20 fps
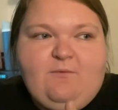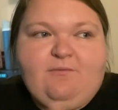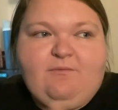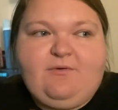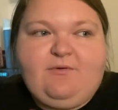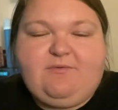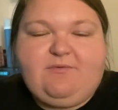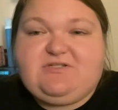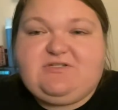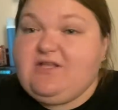We
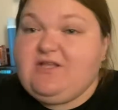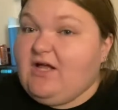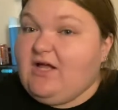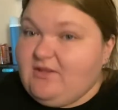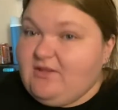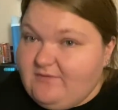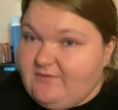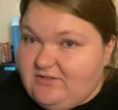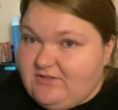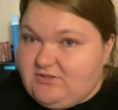went to the
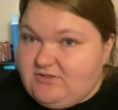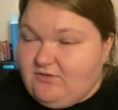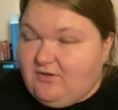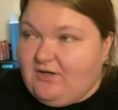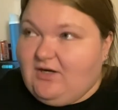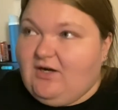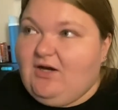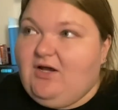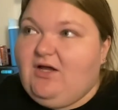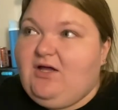Halloween
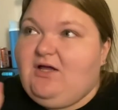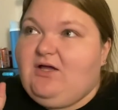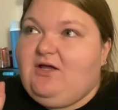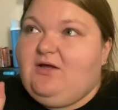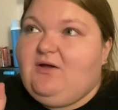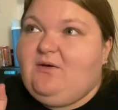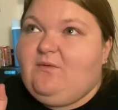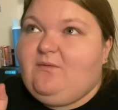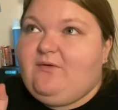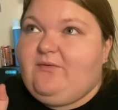store.
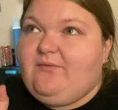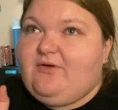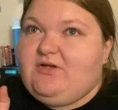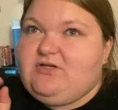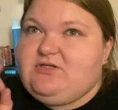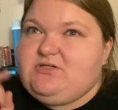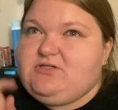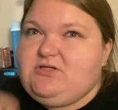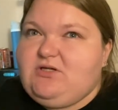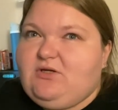We
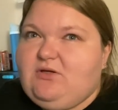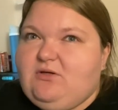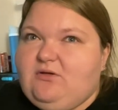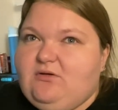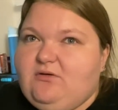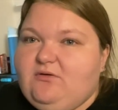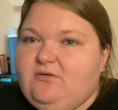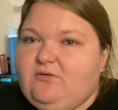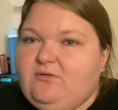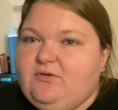went
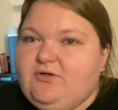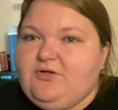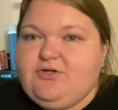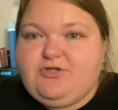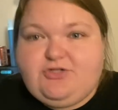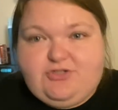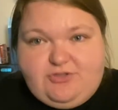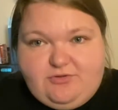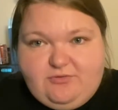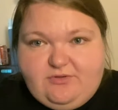to
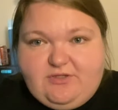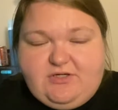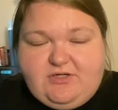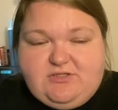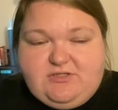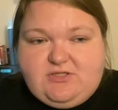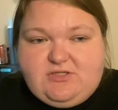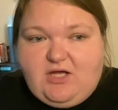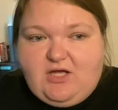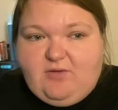
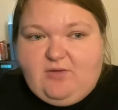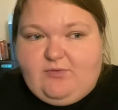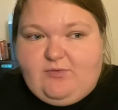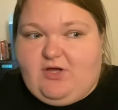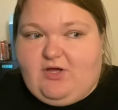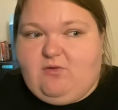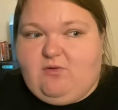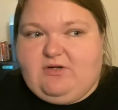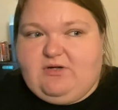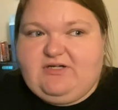Schuler's. Um, we
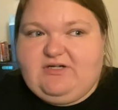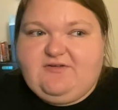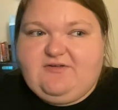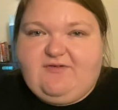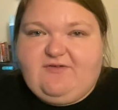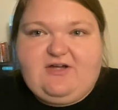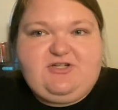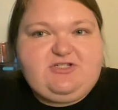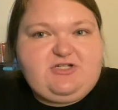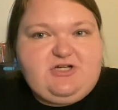all wanted to
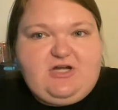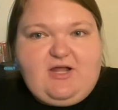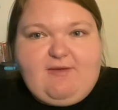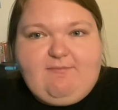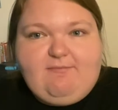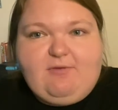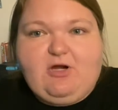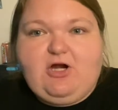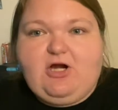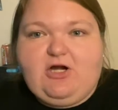find Jennette
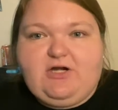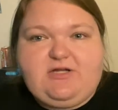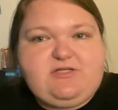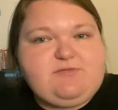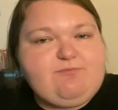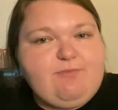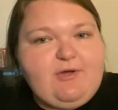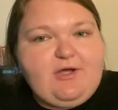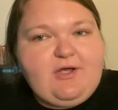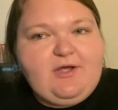McCurdy's
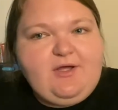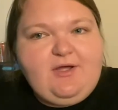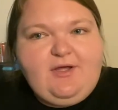book.